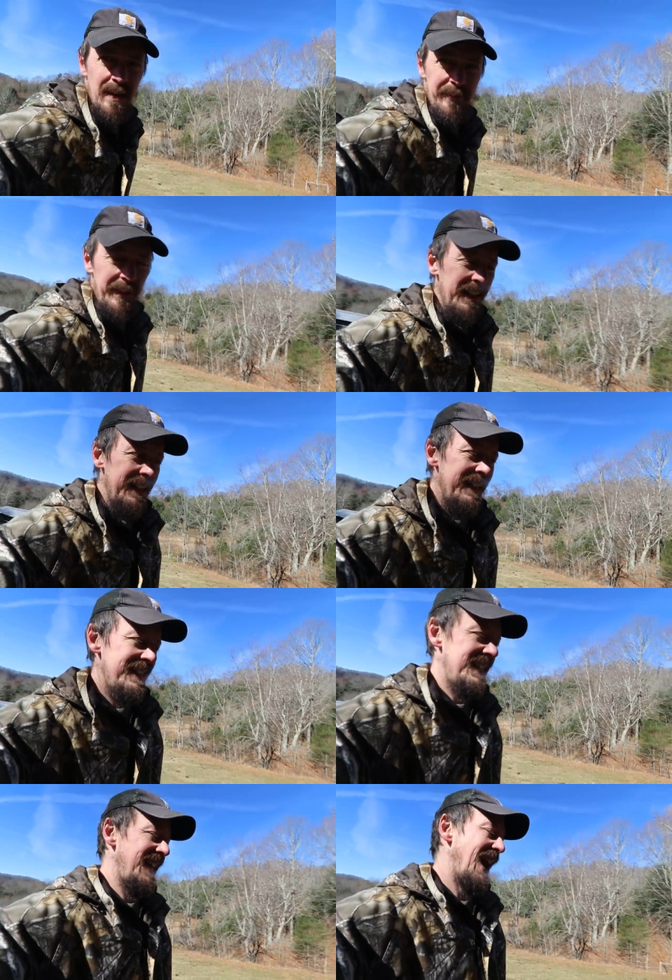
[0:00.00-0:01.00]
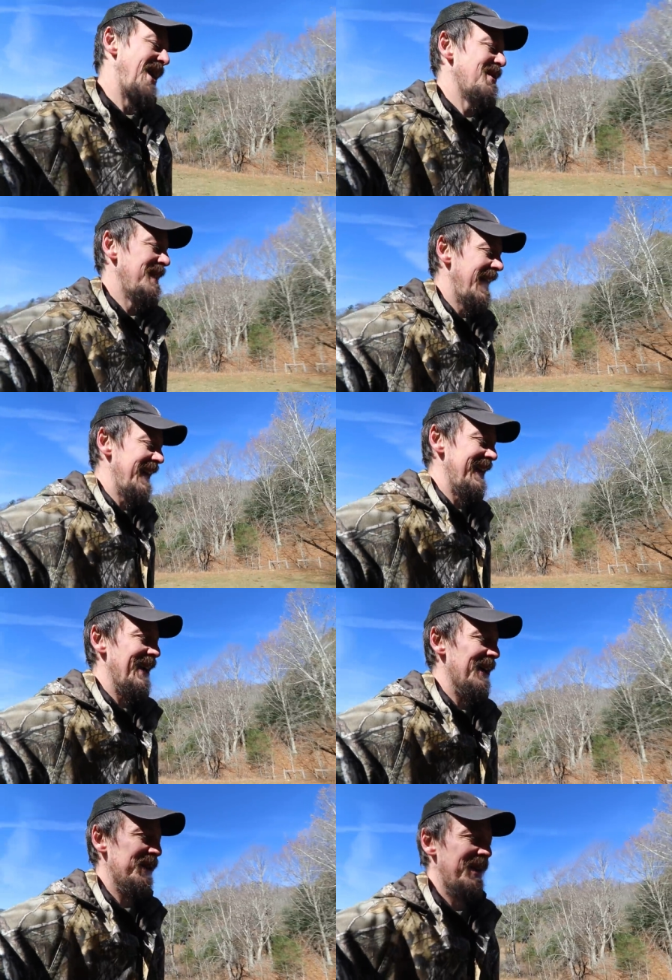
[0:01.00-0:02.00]
I'm feeding these cows hay
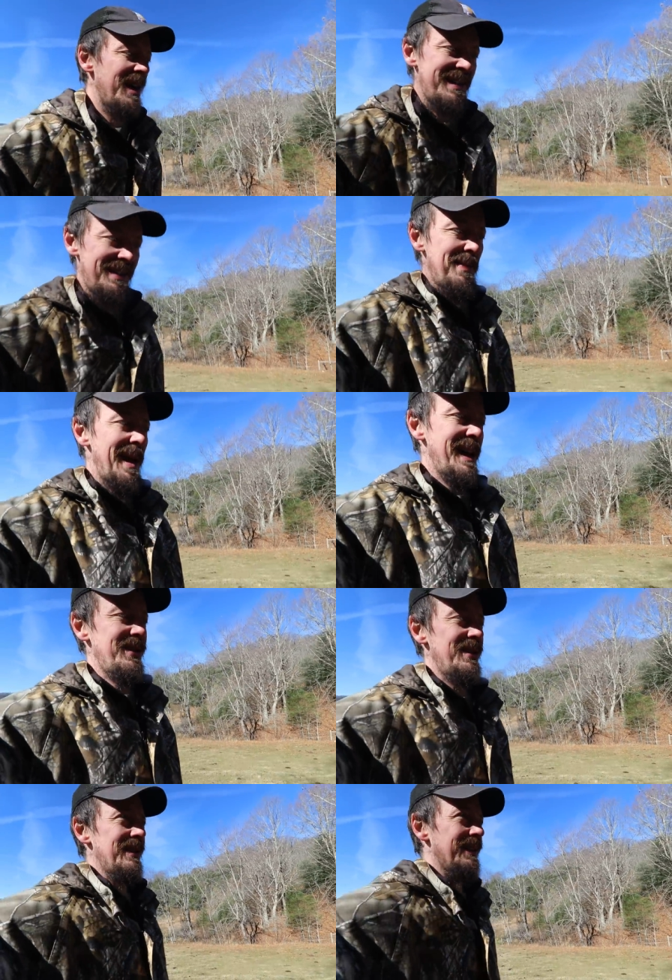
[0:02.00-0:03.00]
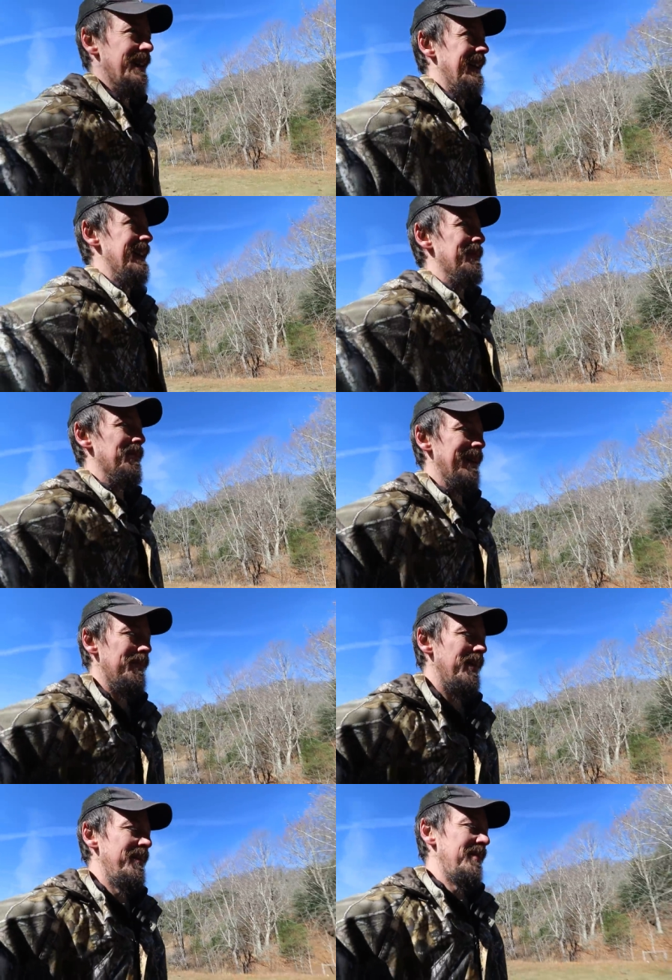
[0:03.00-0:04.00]
all across the pasture and I'm working
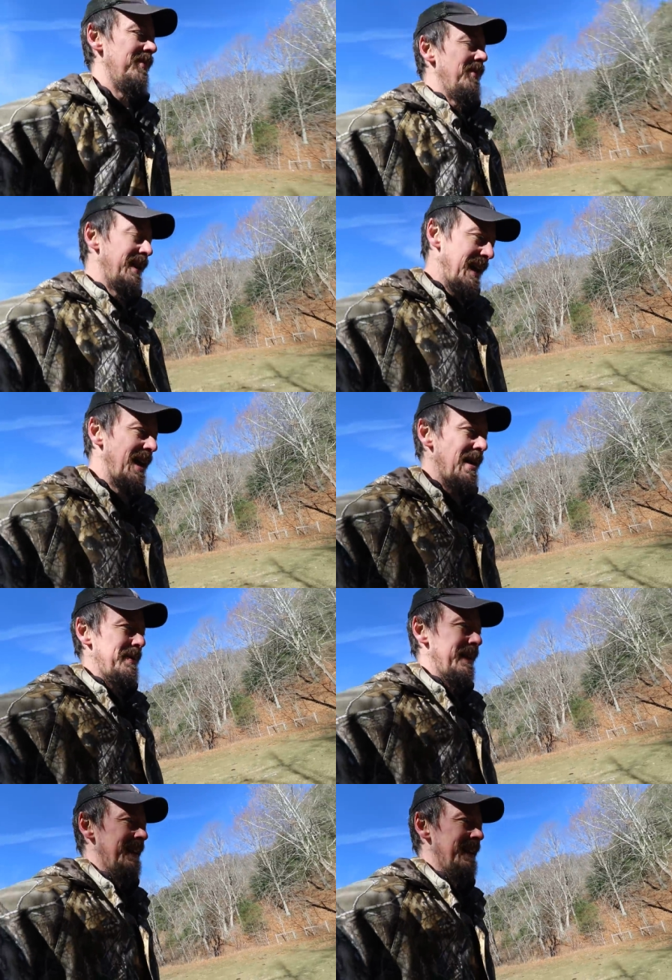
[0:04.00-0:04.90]
my way up.